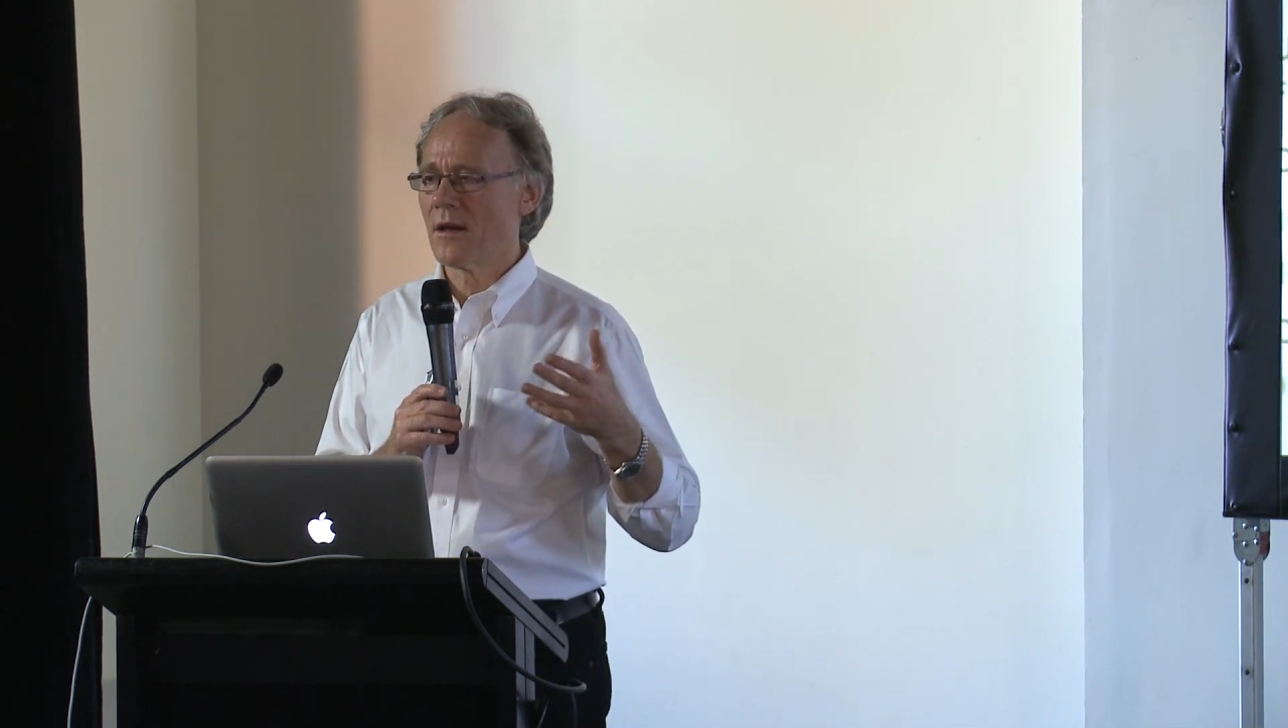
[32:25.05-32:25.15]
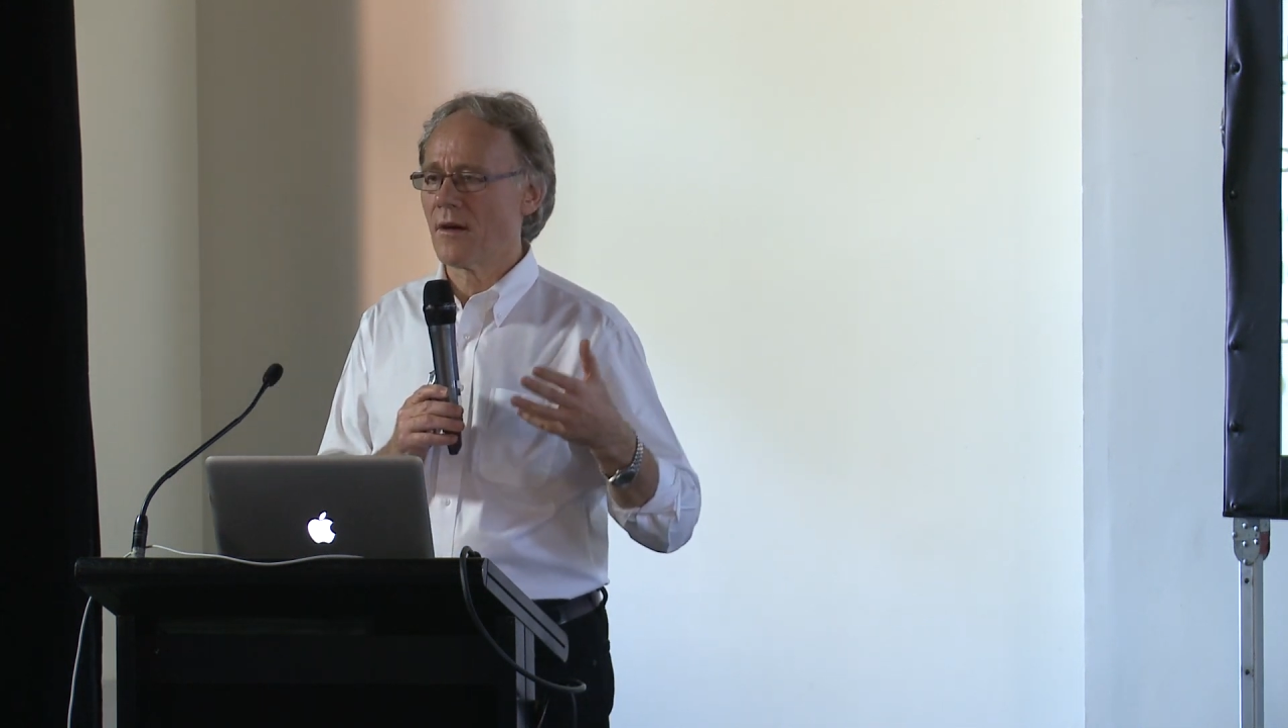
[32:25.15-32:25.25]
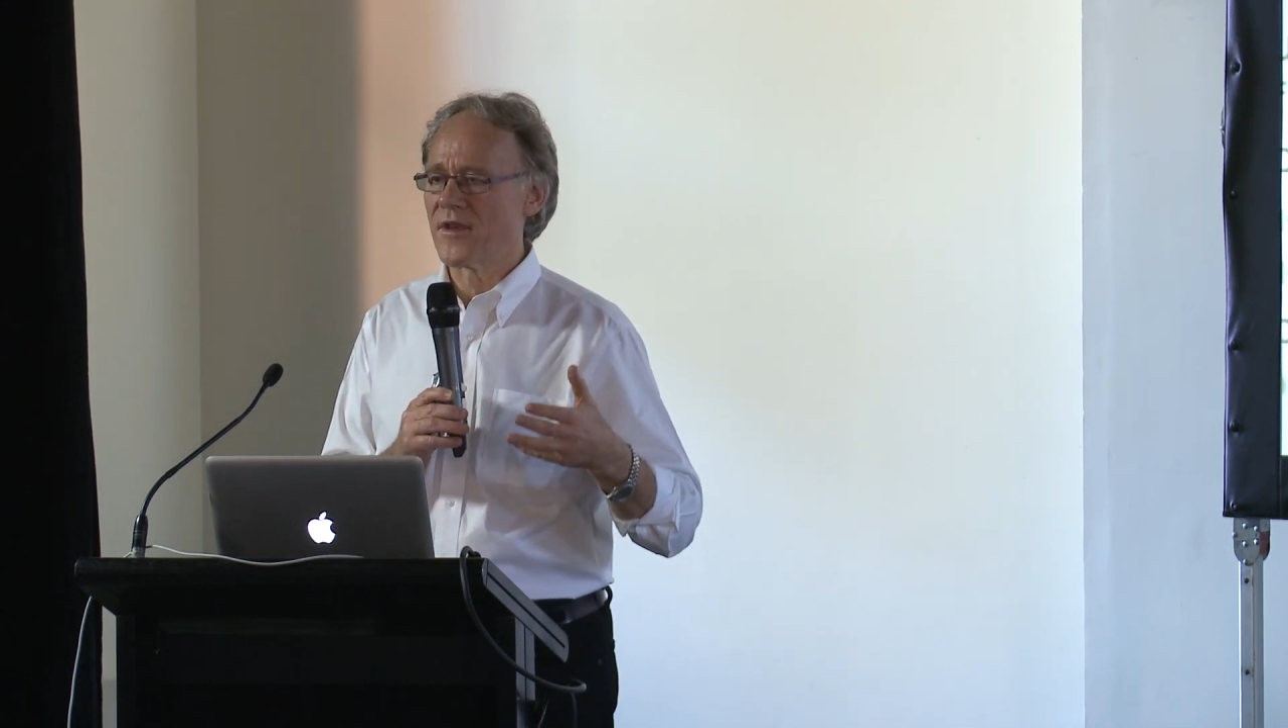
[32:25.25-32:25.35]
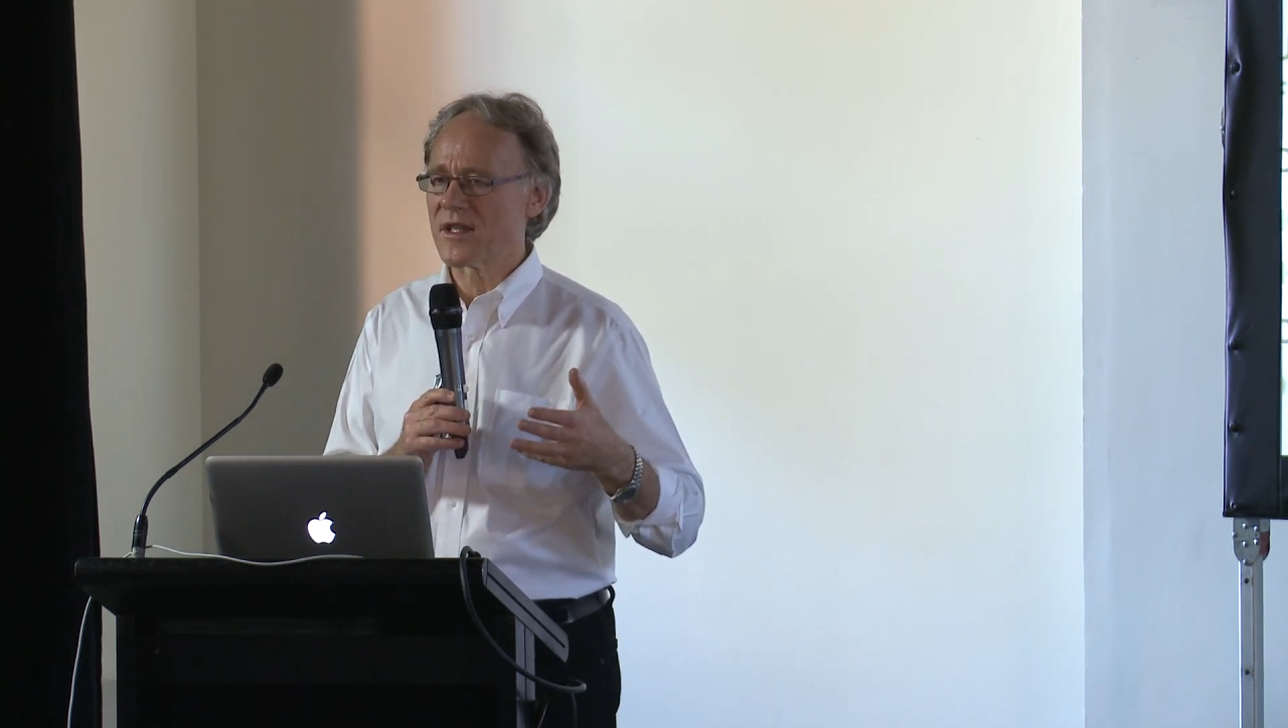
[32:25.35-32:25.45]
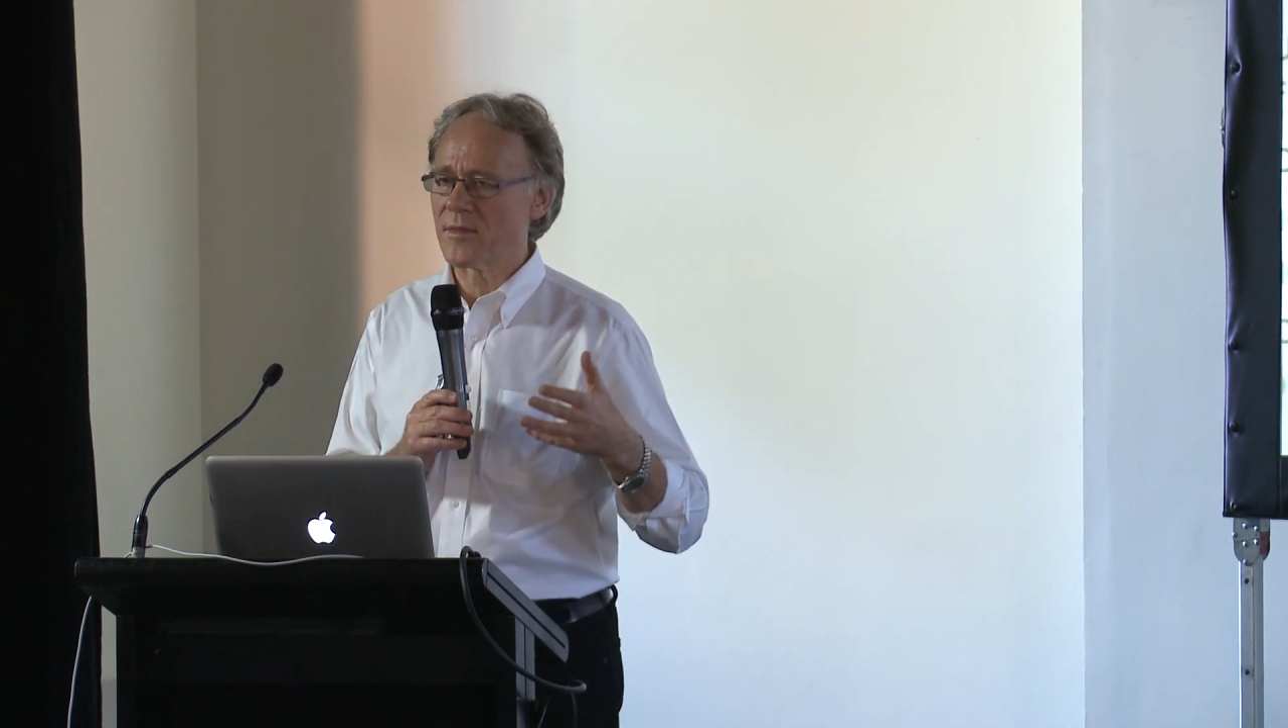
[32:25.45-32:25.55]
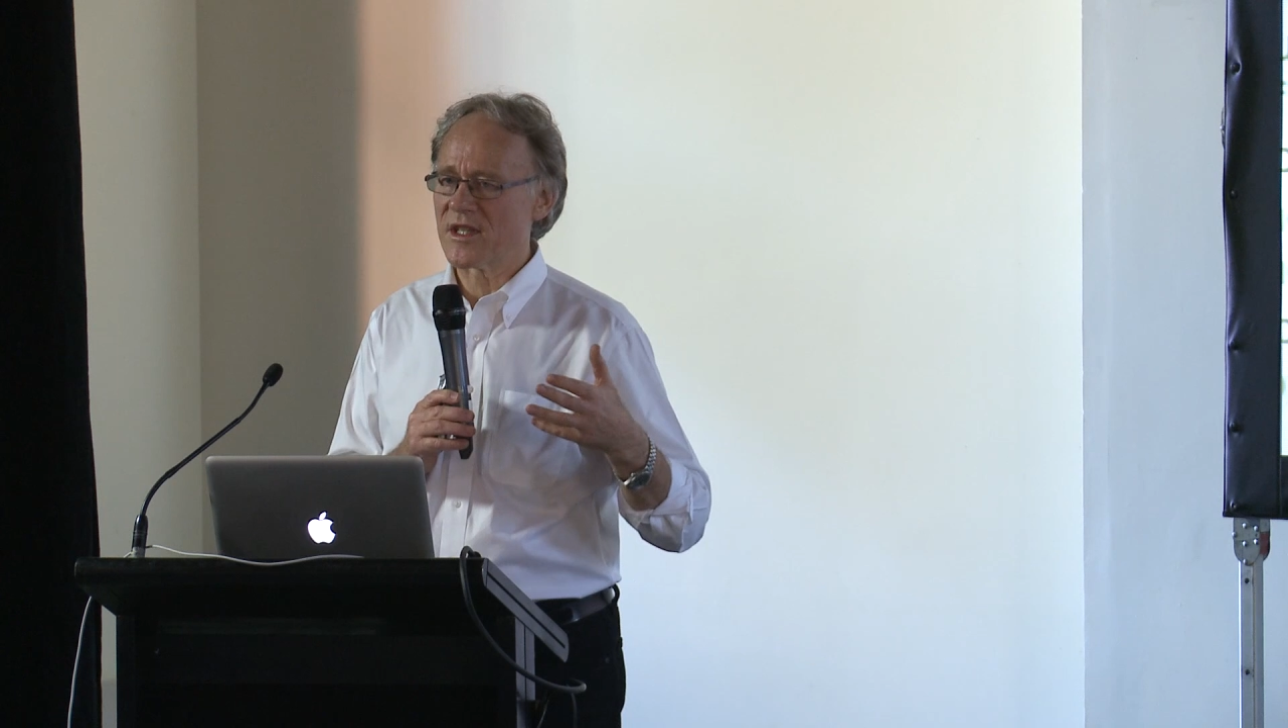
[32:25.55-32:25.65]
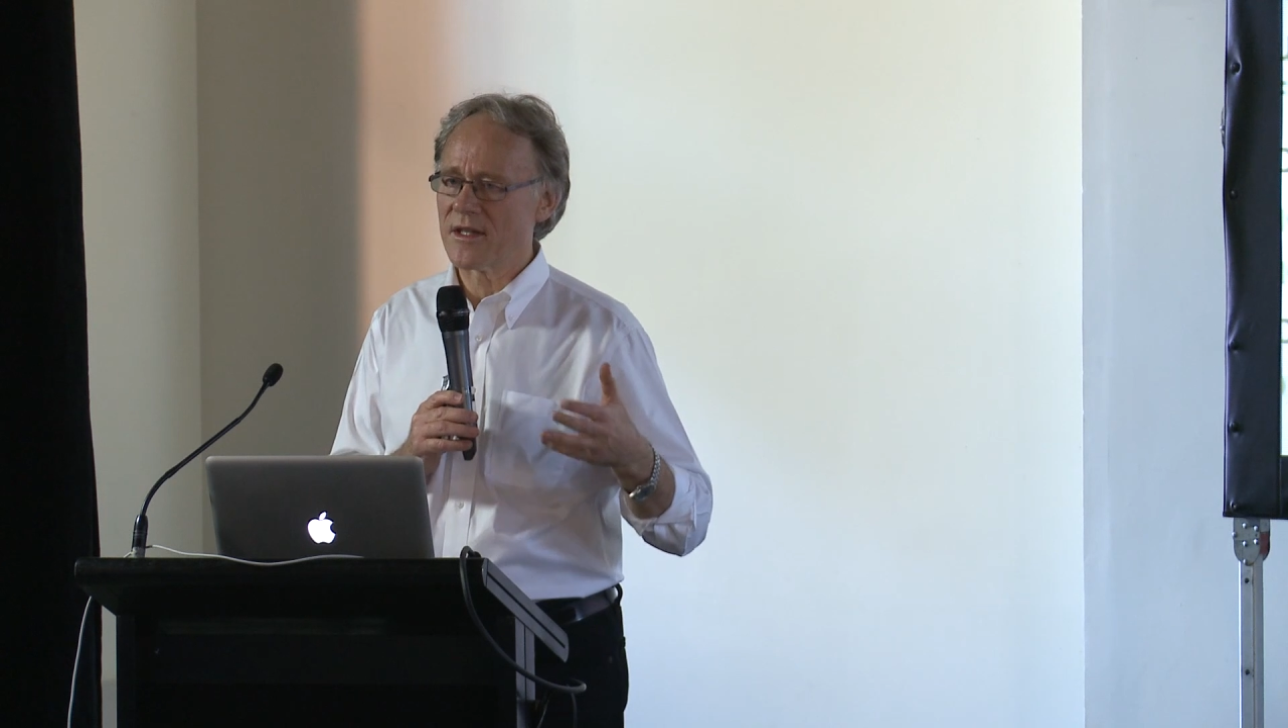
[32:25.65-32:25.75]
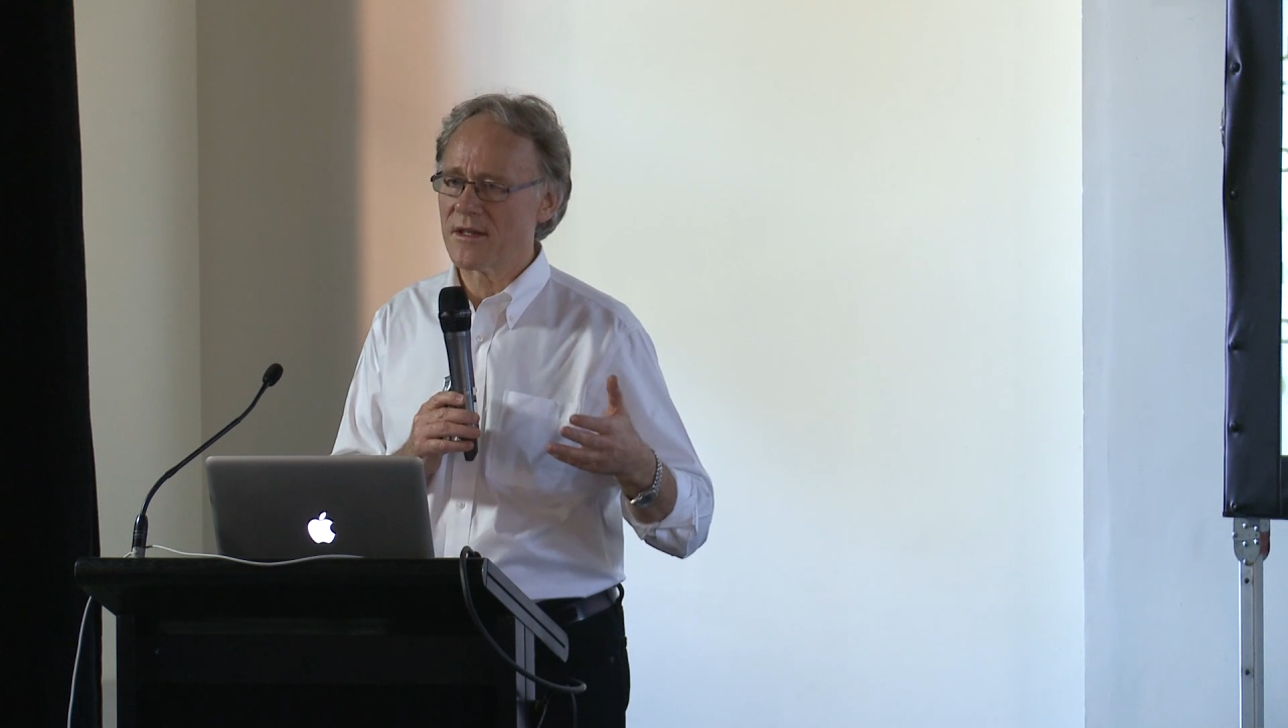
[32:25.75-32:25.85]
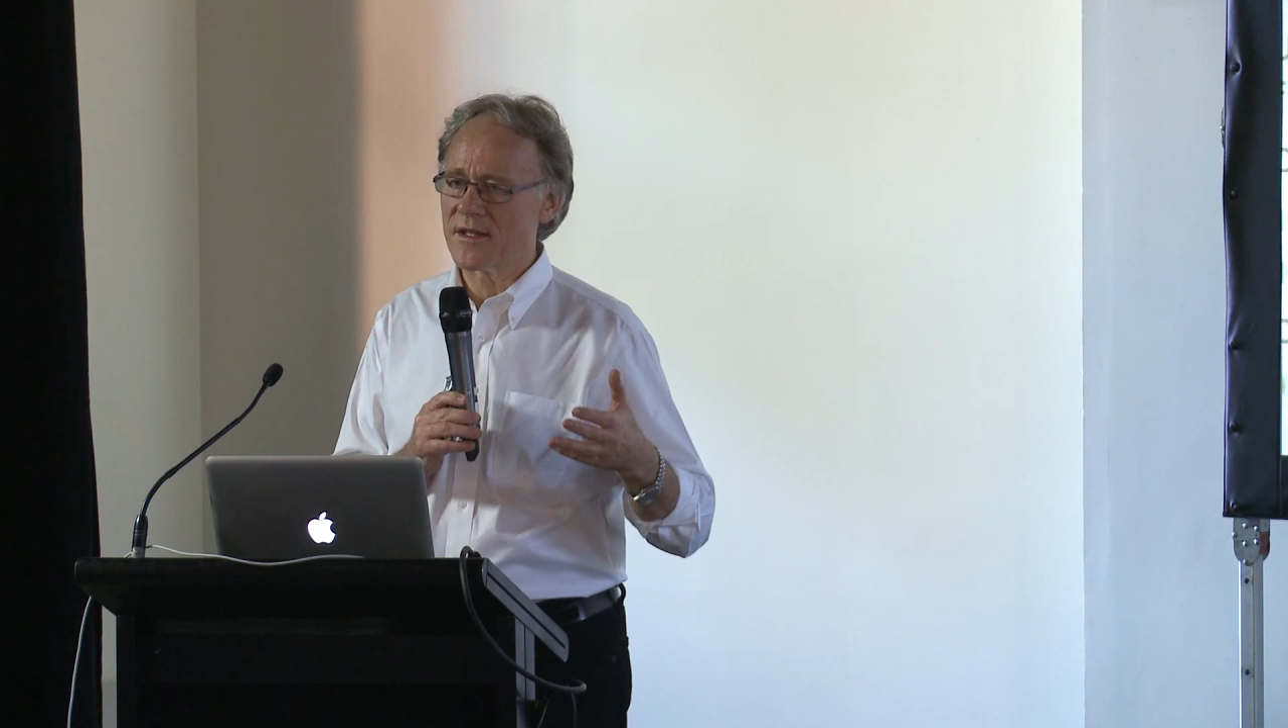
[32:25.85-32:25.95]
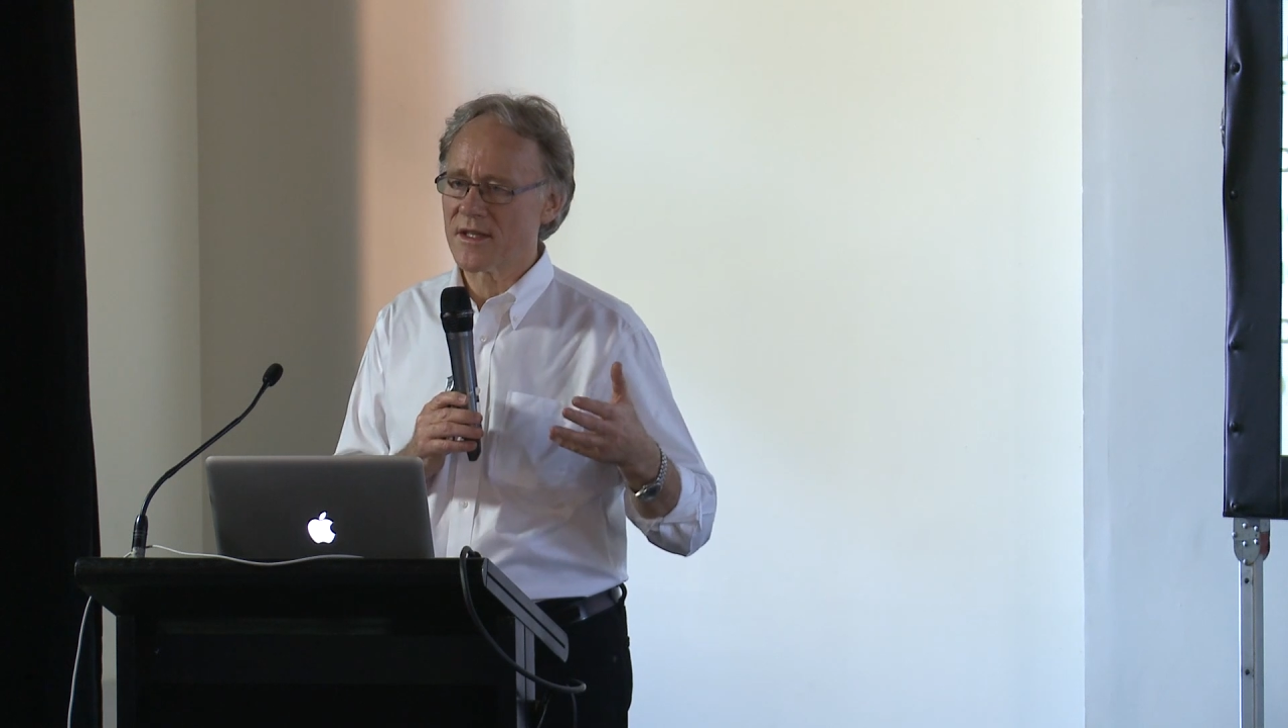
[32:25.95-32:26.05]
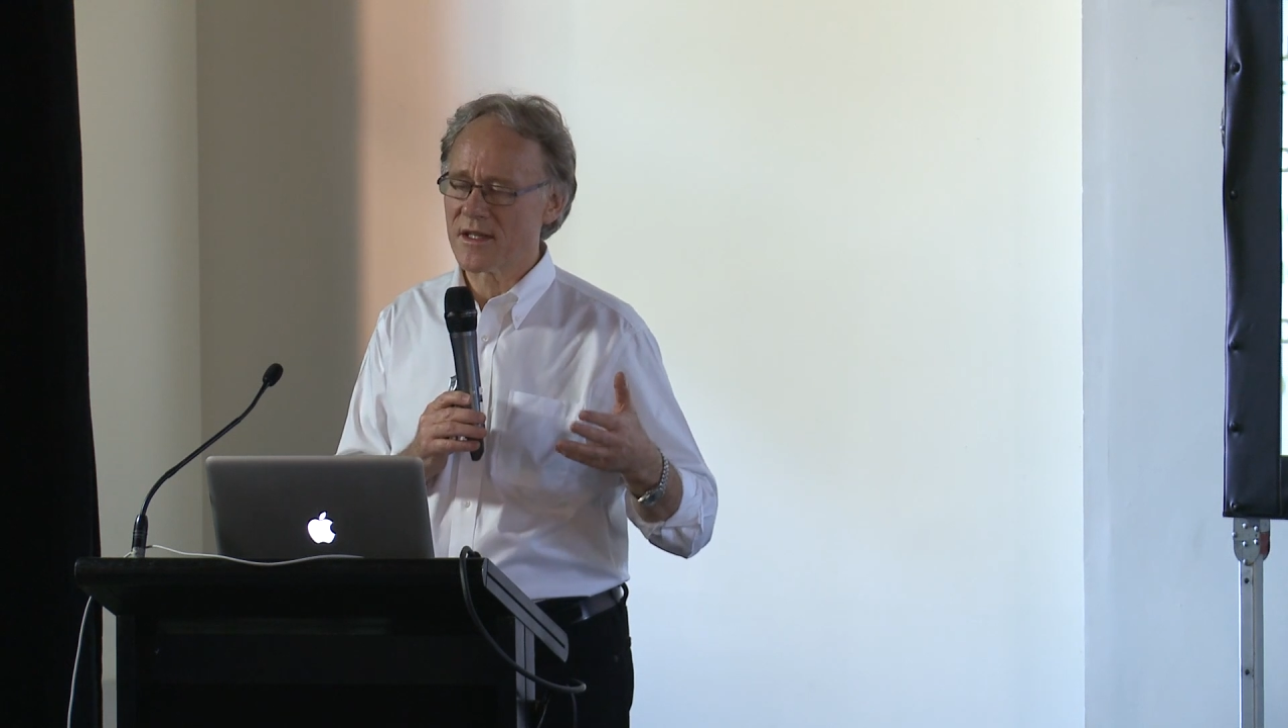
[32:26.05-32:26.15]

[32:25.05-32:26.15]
of this mysterious